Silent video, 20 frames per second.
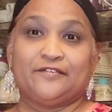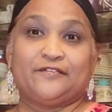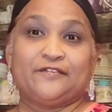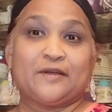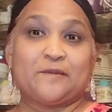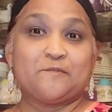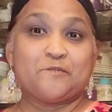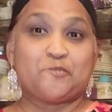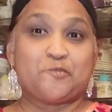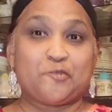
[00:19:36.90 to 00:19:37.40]

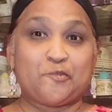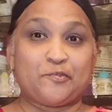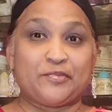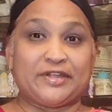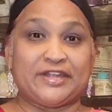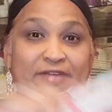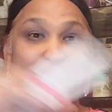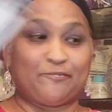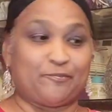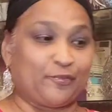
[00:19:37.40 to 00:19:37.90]
from
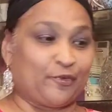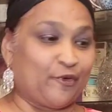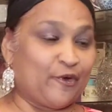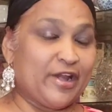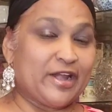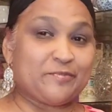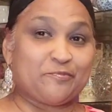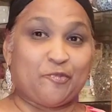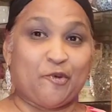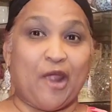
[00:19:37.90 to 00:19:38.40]

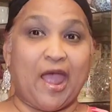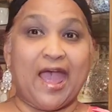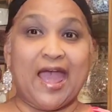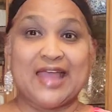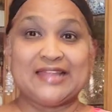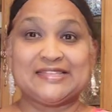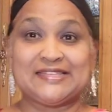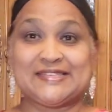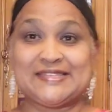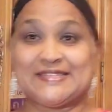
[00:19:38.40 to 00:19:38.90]
great
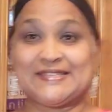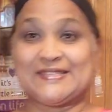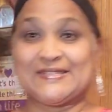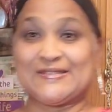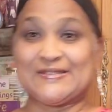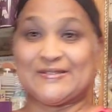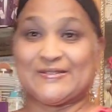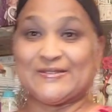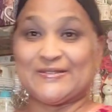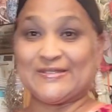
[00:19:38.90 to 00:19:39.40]
brands
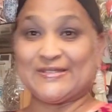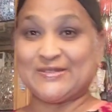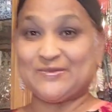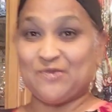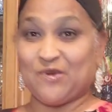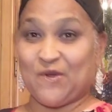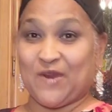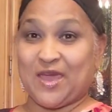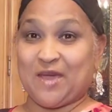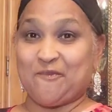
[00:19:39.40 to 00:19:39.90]
to
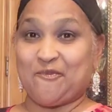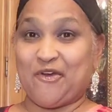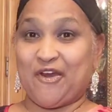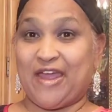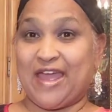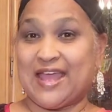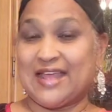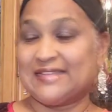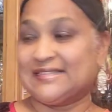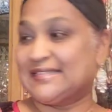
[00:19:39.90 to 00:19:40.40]
smaller
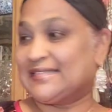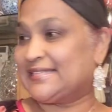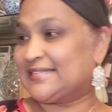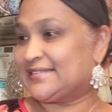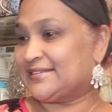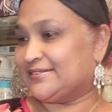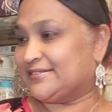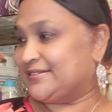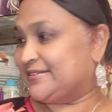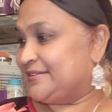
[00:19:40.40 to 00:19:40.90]
brands
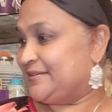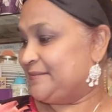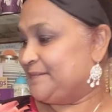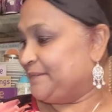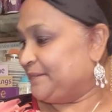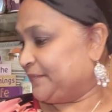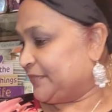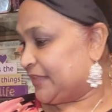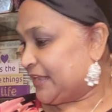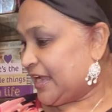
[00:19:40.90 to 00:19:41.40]
to
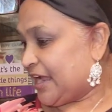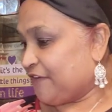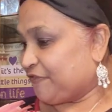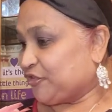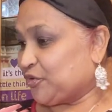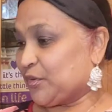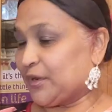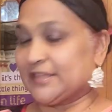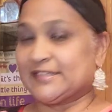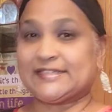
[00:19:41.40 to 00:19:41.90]

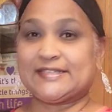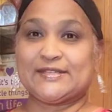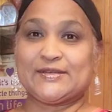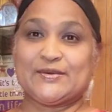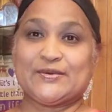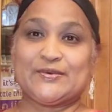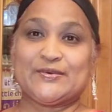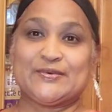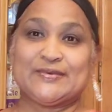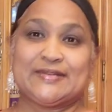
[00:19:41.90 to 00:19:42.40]
everyone.
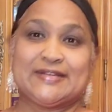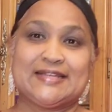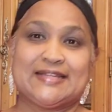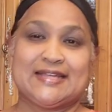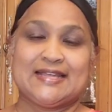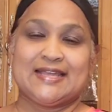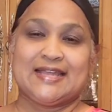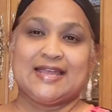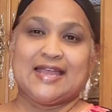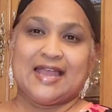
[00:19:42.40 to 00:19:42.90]
So
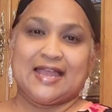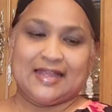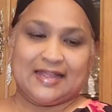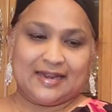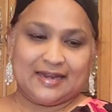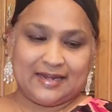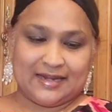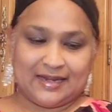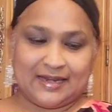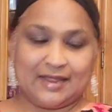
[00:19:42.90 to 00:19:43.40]

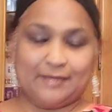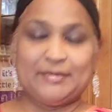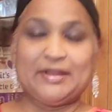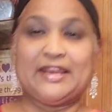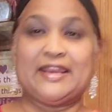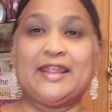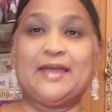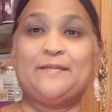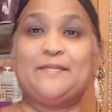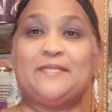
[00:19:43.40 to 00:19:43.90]
let
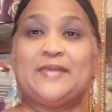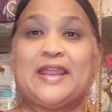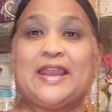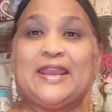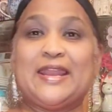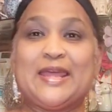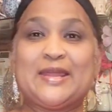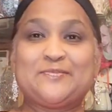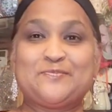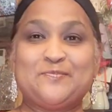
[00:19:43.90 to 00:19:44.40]
me let,
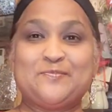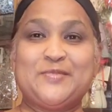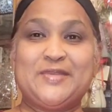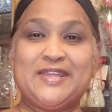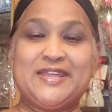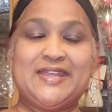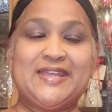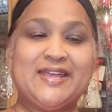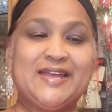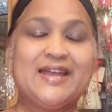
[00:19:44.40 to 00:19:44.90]
let
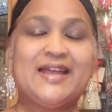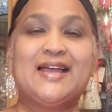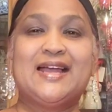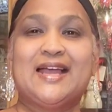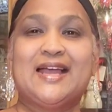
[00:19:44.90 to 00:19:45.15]
me